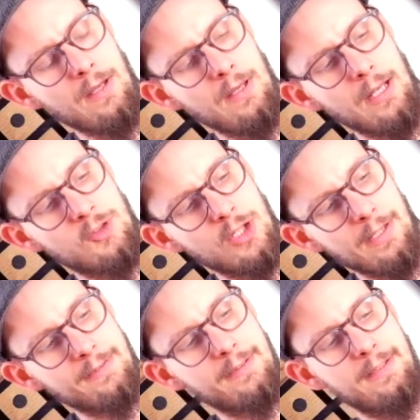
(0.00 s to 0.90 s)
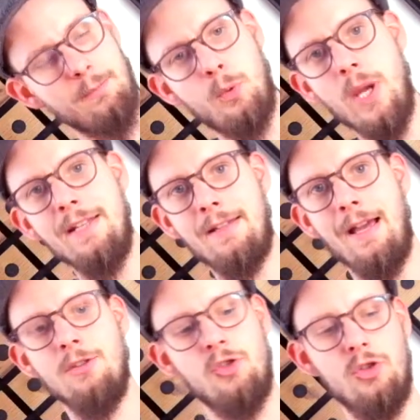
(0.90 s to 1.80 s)
adjusts the
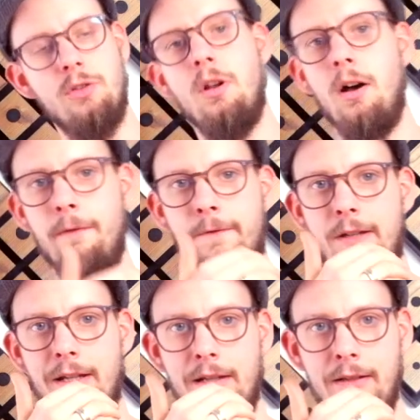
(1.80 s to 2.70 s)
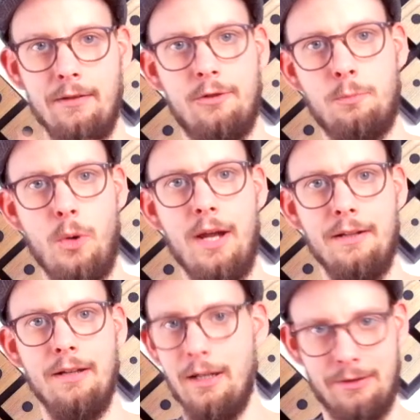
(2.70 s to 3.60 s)
pre-tension of the
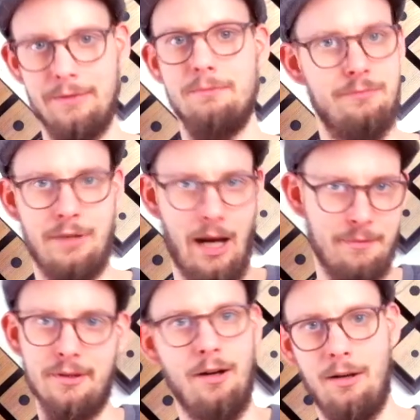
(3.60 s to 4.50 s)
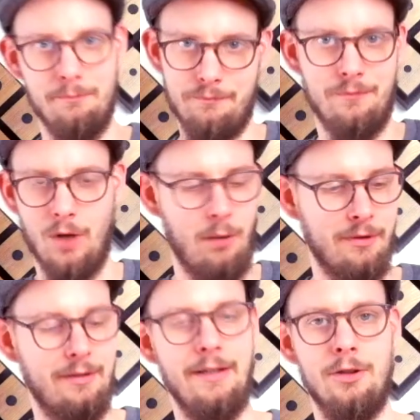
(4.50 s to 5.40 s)
spring that keeps
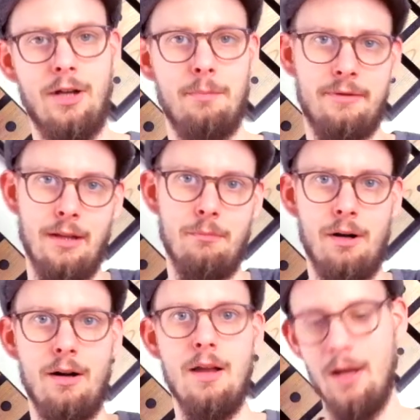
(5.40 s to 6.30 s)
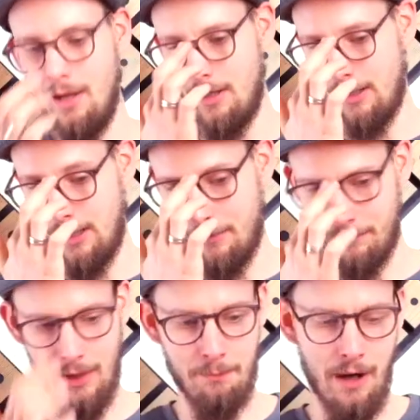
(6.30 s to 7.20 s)
obviously your top cymbal
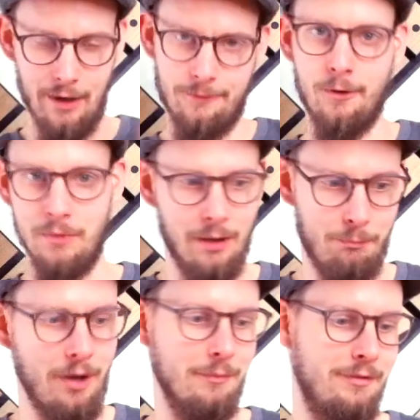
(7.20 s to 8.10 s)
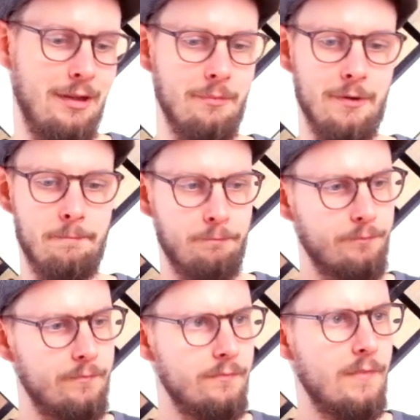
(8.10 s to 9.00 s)
apart from your bottom cymbal.
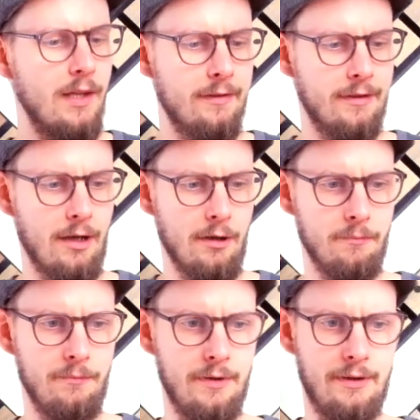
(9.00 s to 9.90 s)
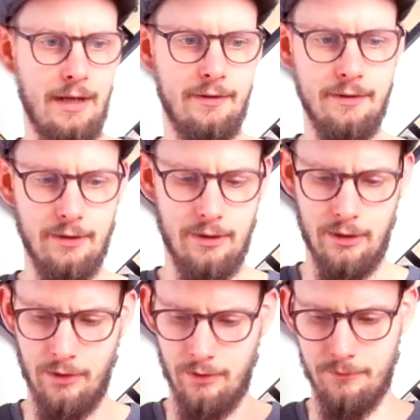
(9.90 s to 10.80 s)
So these
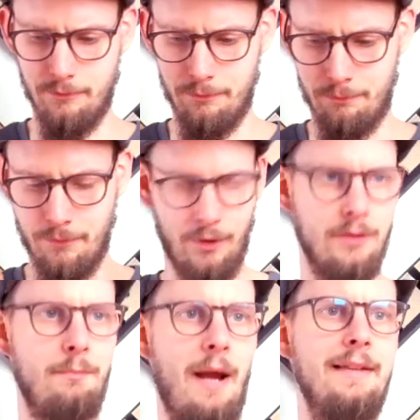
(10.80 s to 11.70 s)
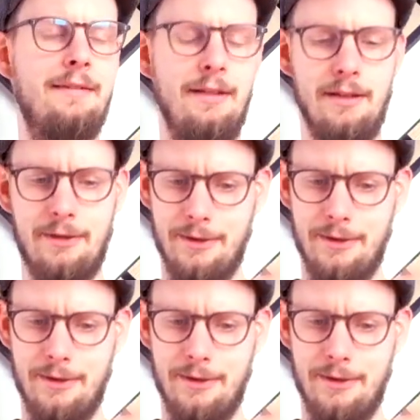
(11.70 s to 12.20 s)
are on the basic